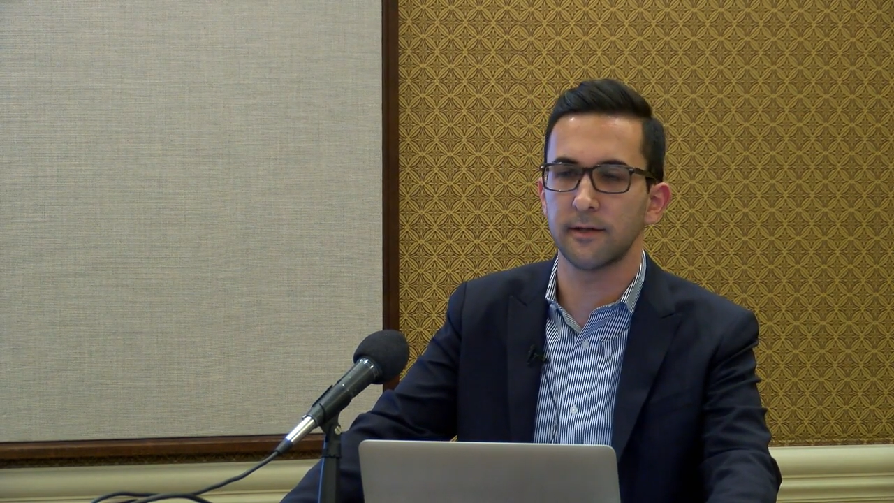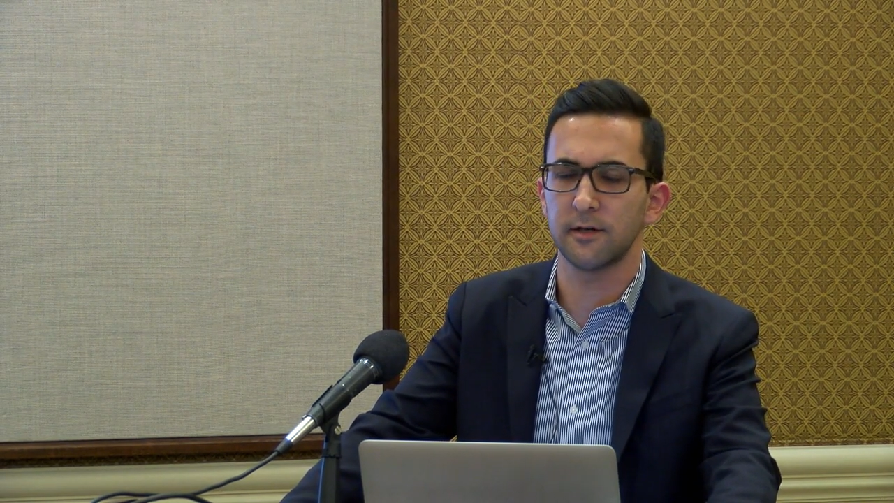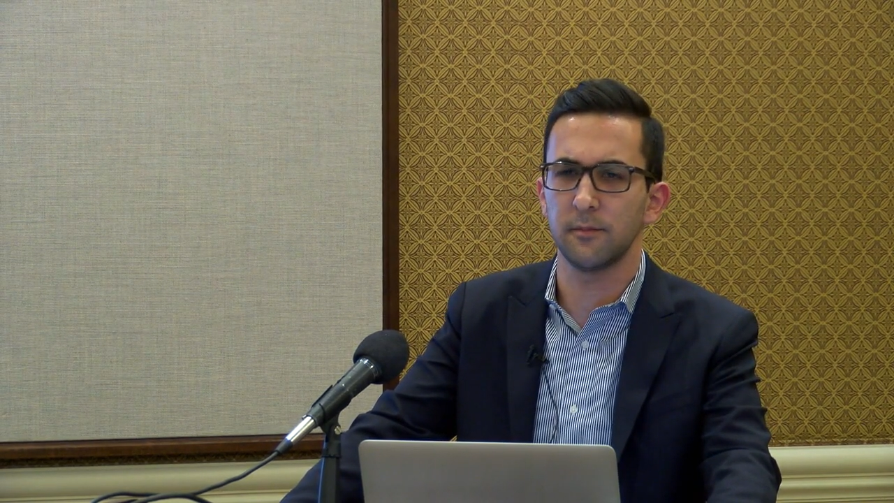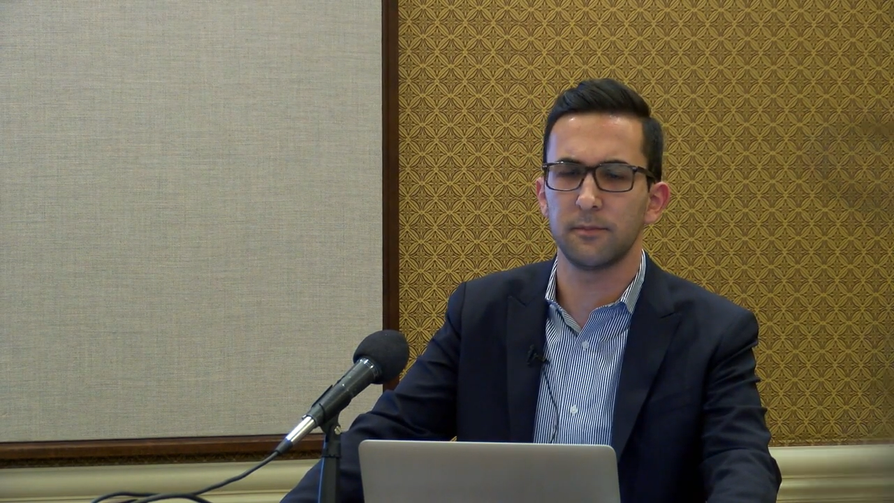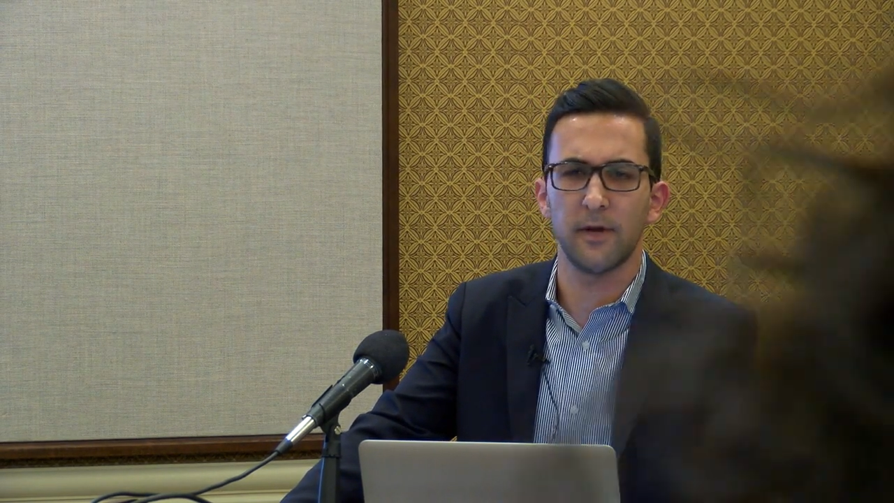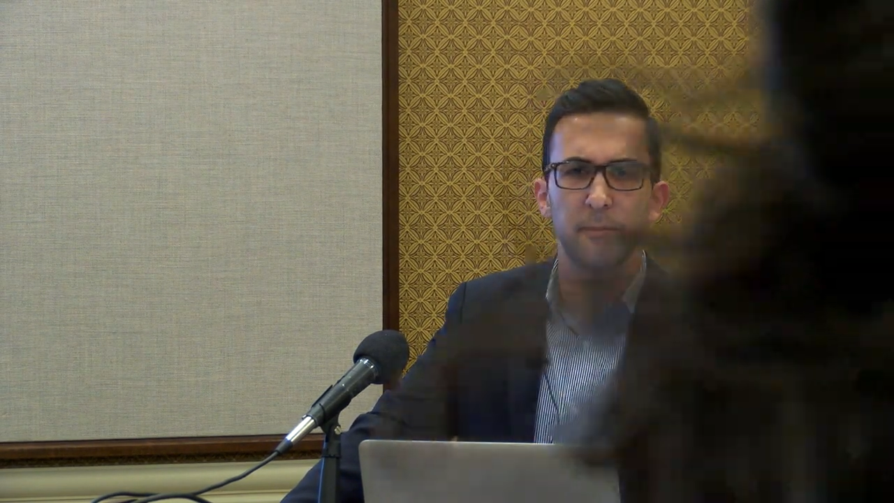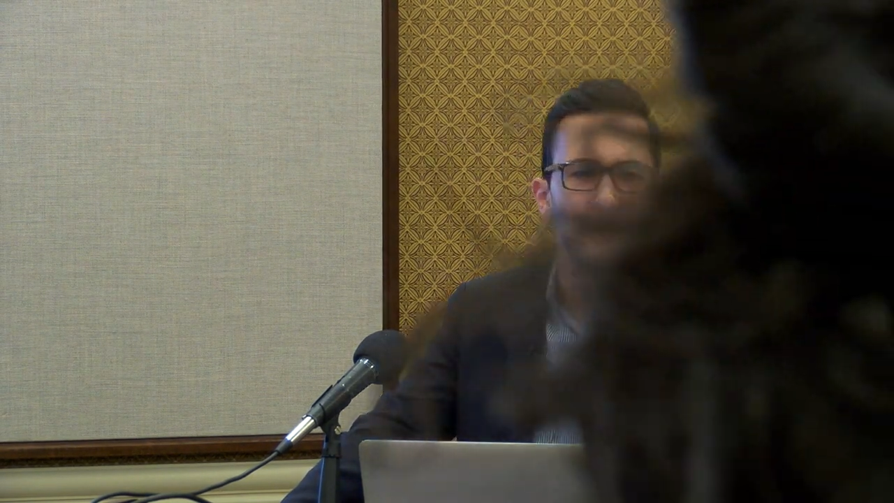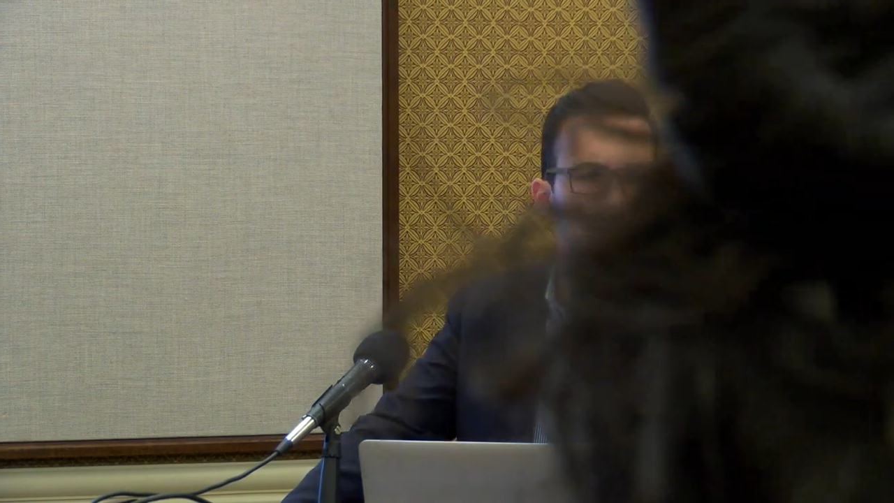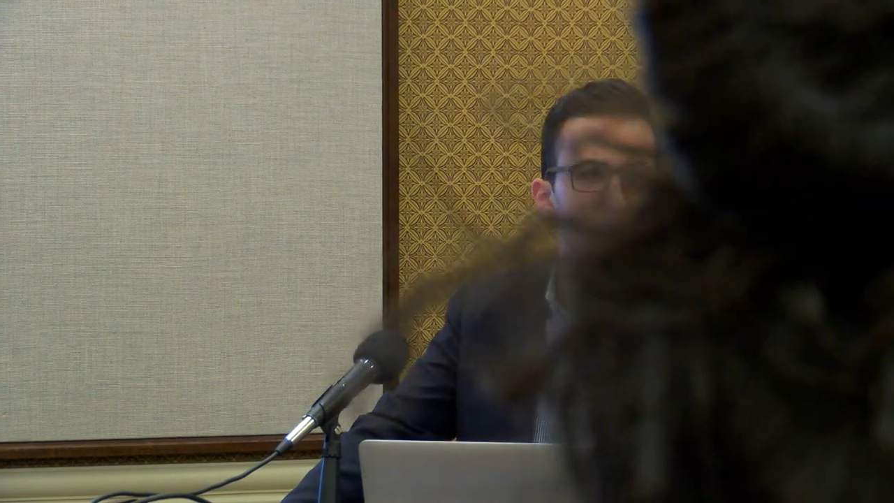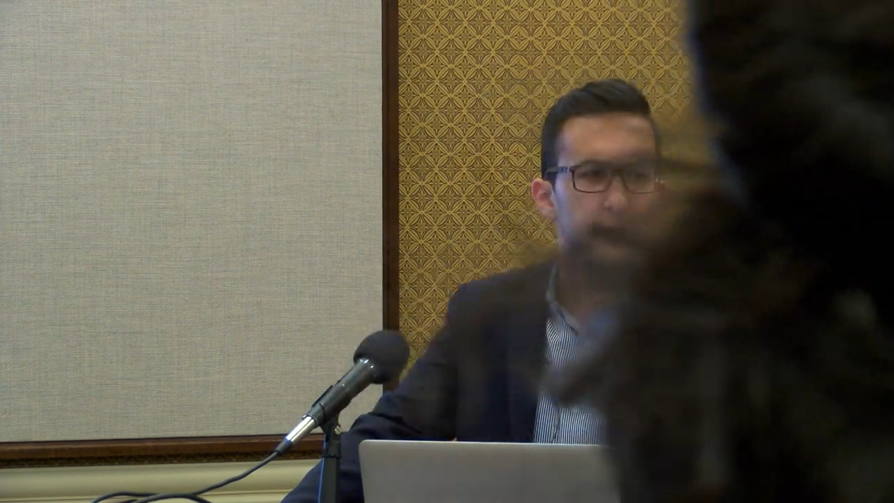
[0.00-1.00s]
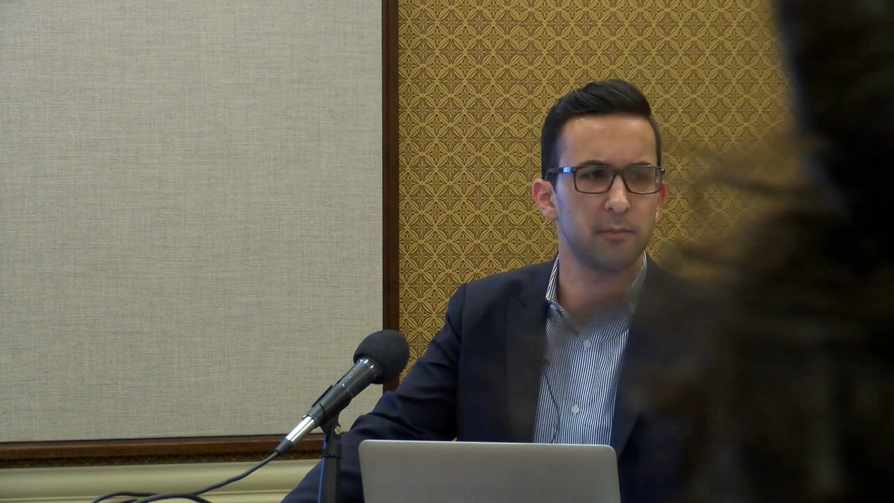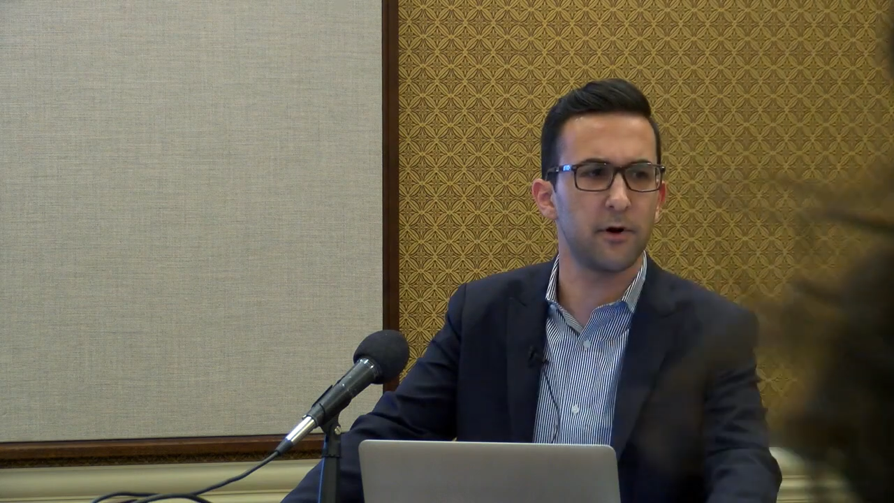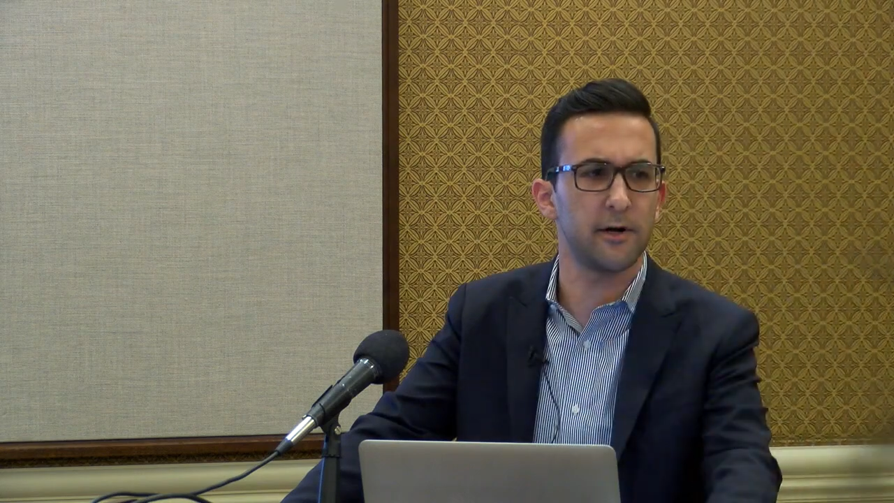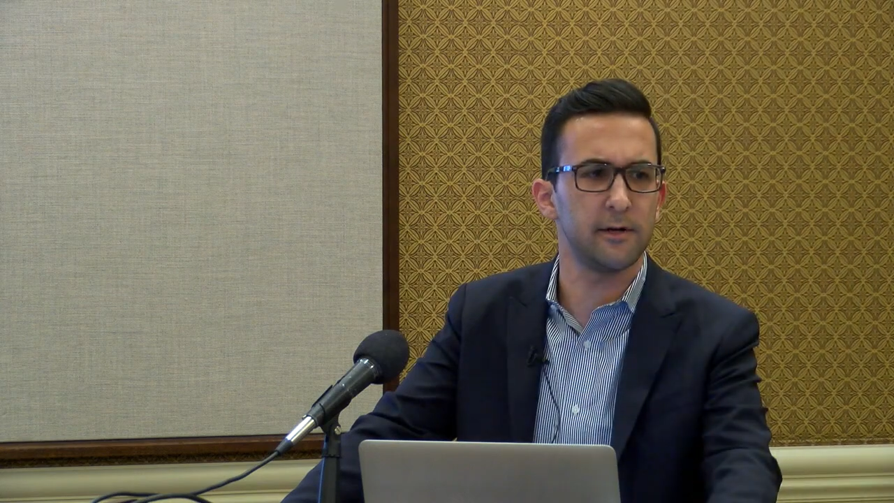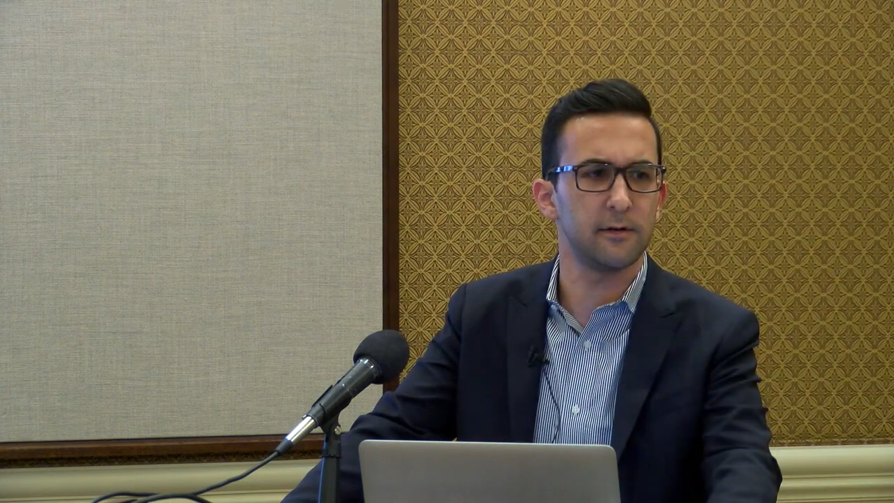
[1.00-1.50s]
Assyrian a patriotic
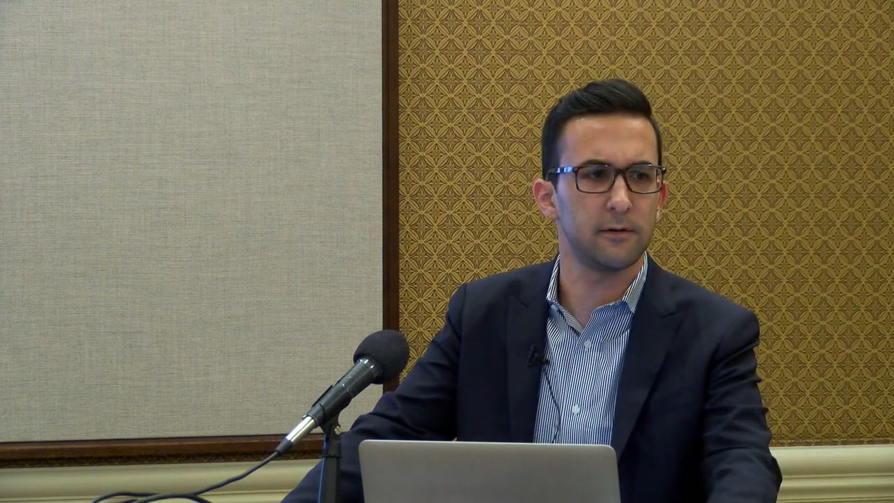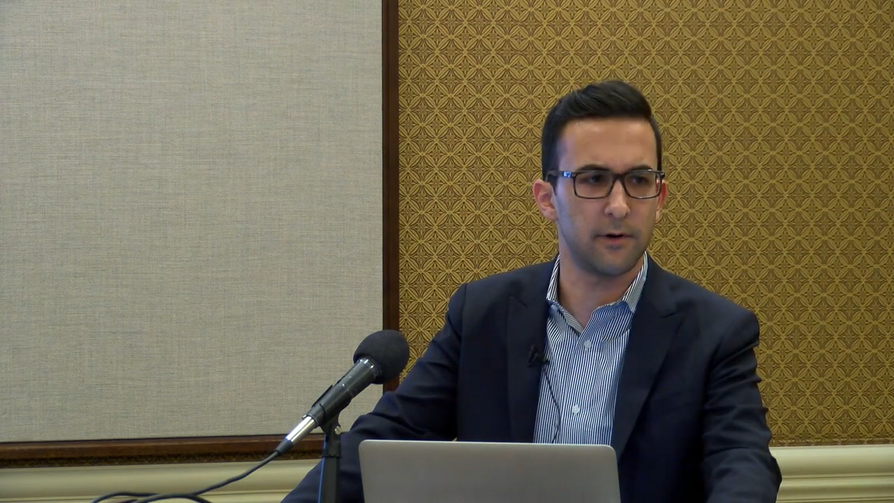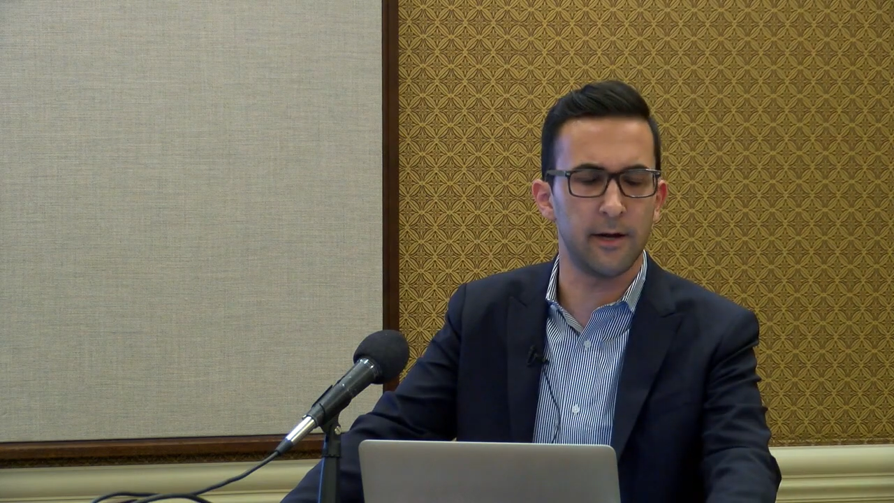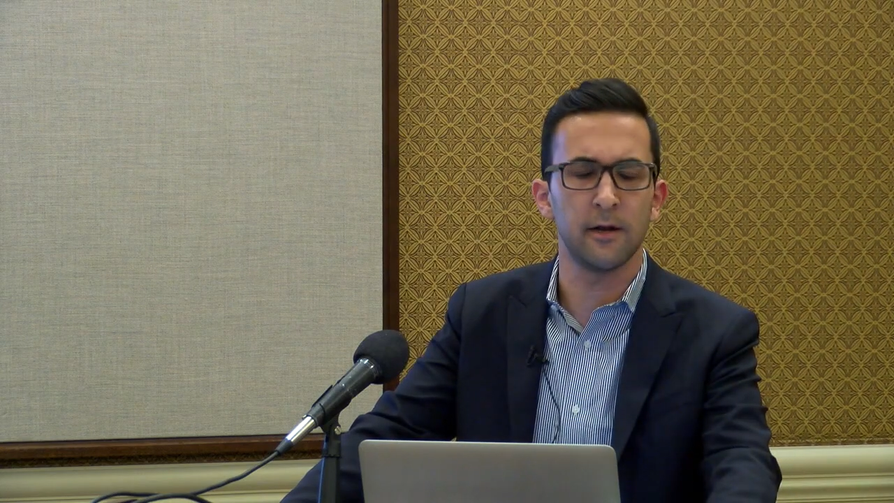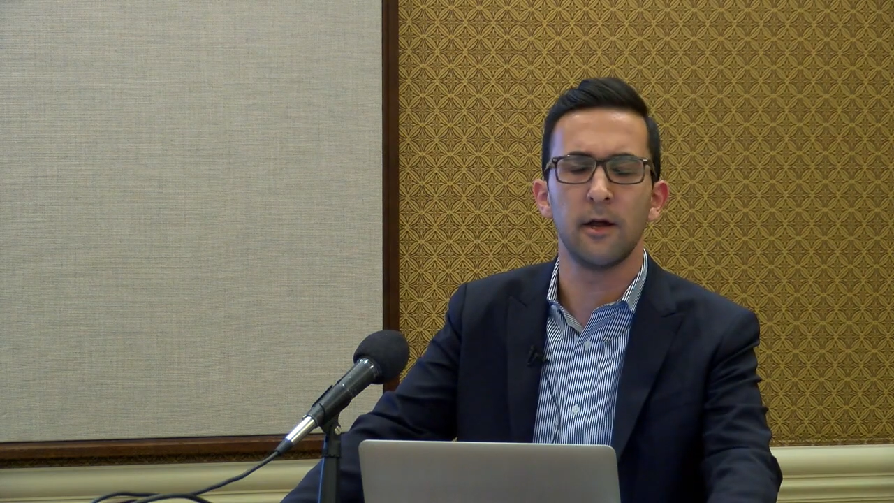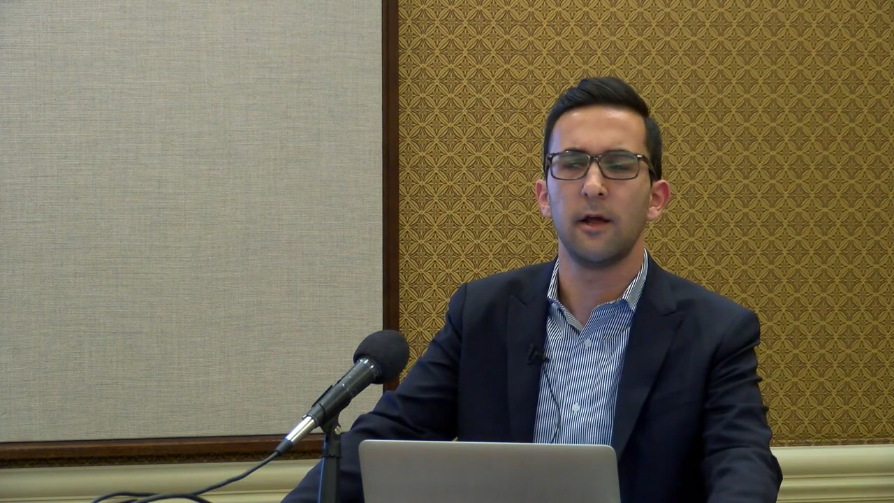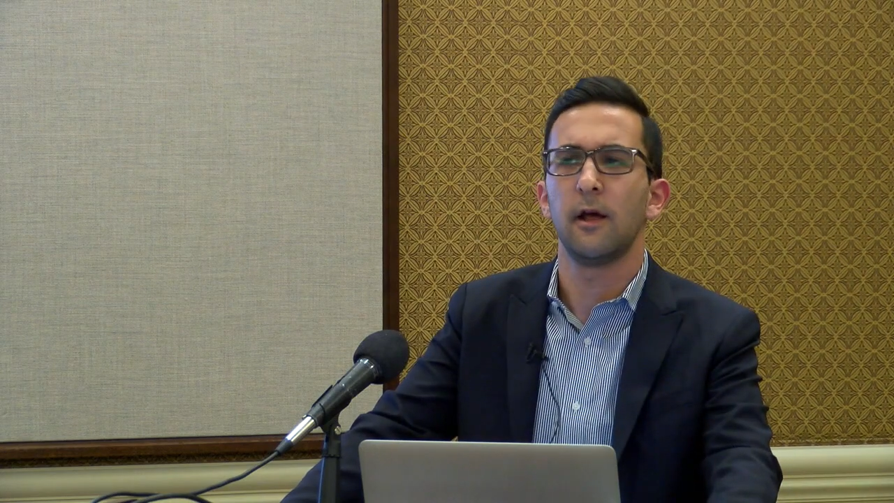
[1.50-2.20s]
party, right?